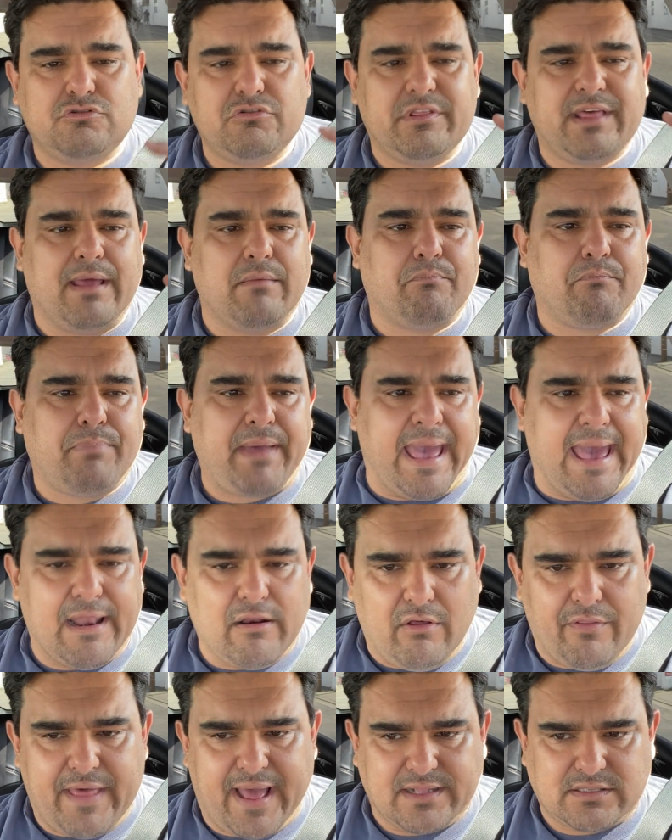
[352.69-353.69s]
to then
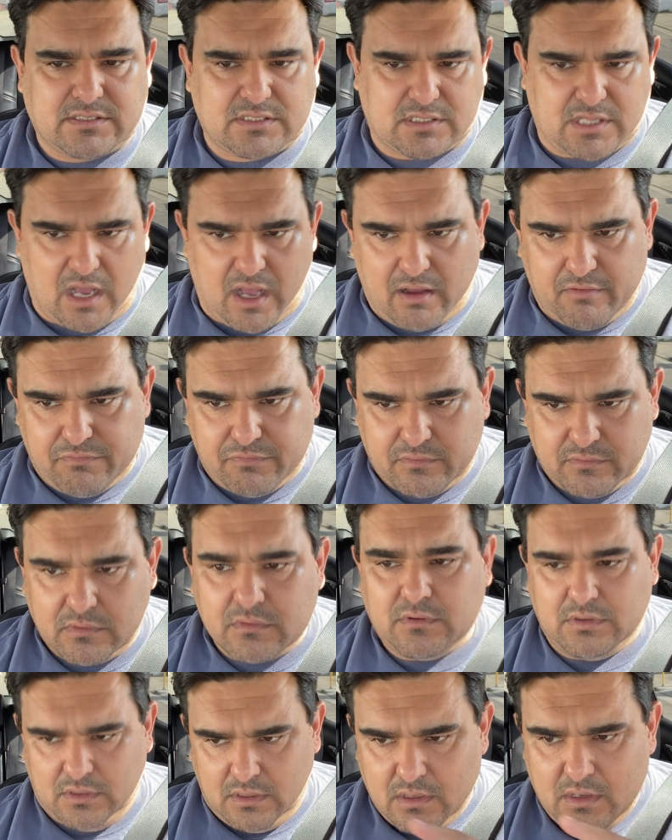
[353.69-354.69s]
peddle that stuff
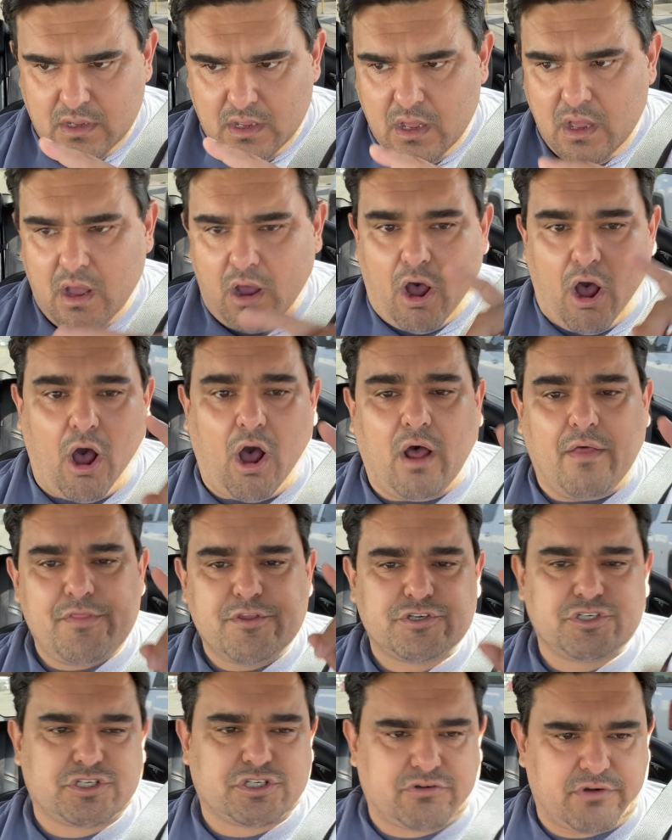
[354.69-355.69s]
on
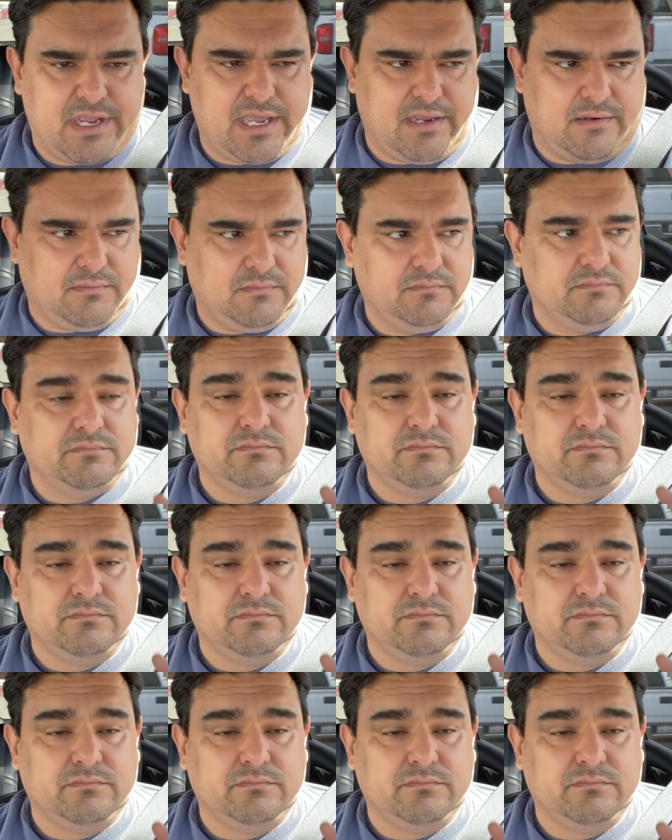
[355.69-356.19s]
the street.